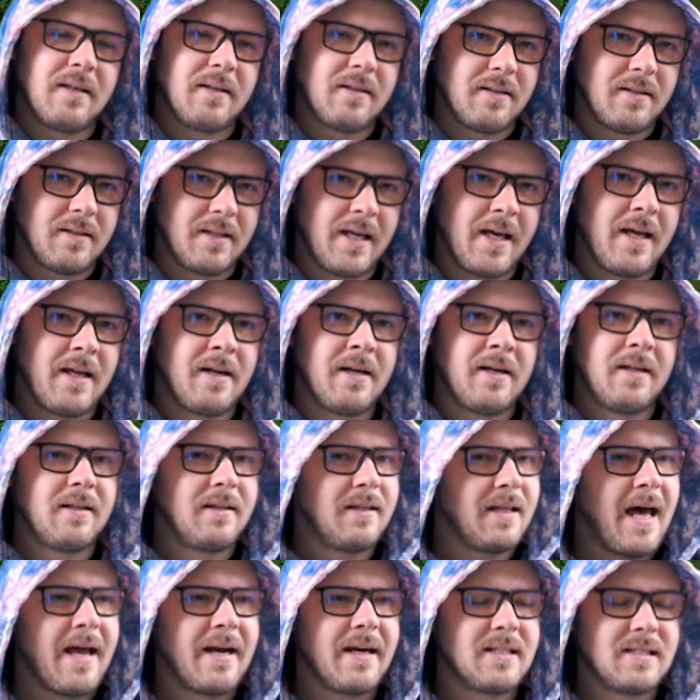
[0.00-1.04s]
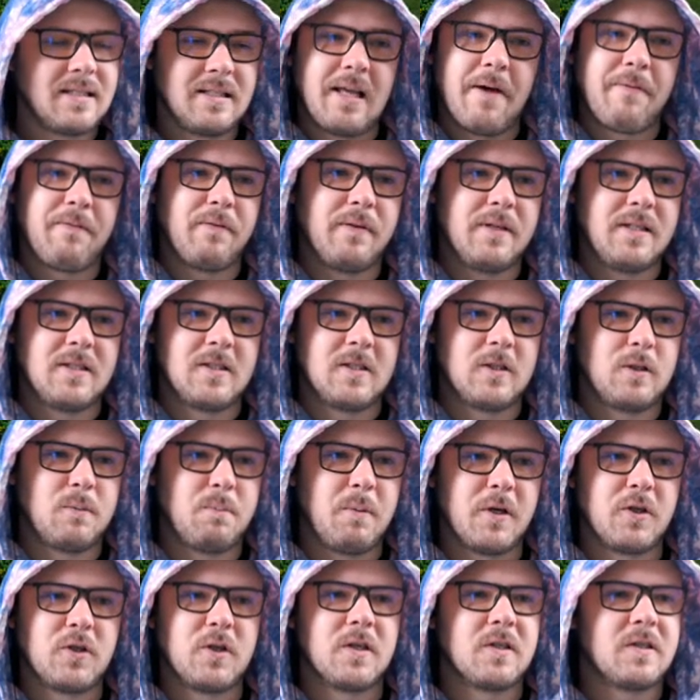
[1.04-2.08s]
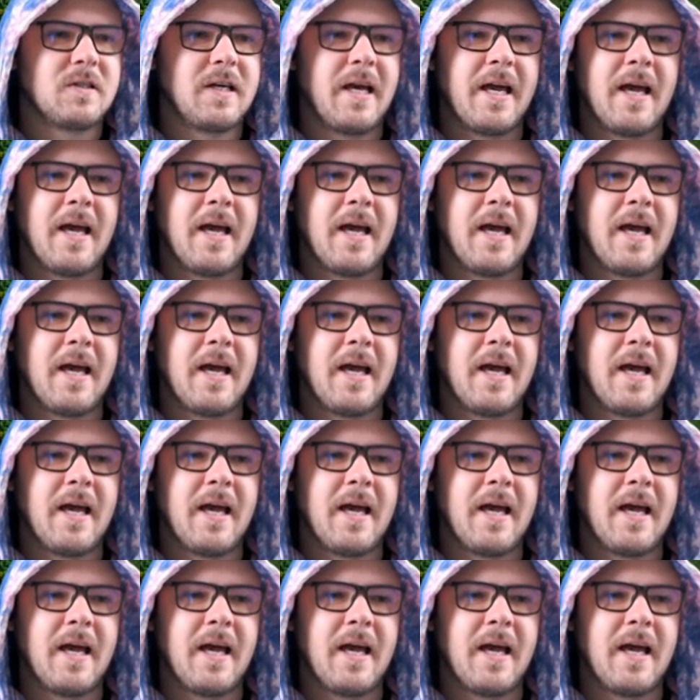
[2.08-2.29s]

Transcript: then that is definitely suspicious.